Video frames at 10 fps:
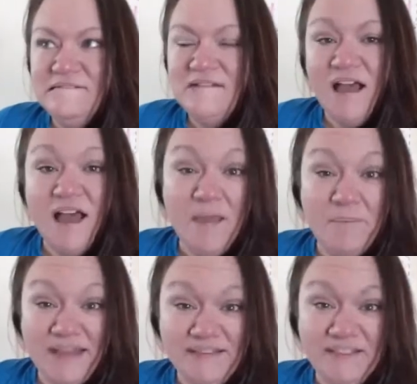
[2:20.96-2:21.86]

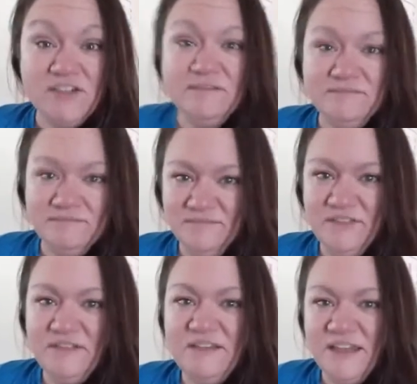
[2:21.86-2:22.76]
Pencil.
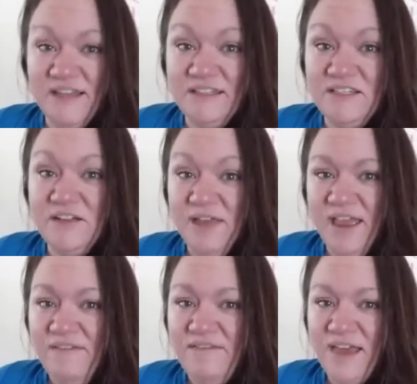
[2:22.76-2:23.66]
In case you don't
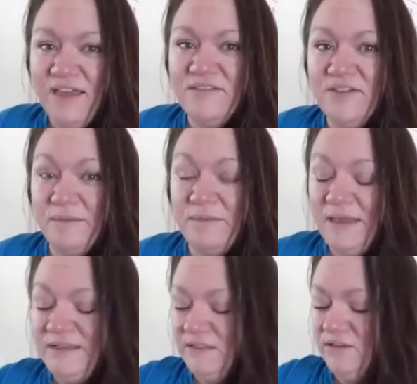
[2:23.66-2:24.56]
have that, grab a
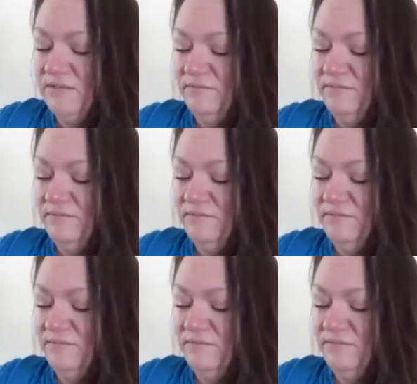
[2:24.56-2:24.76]
pencil.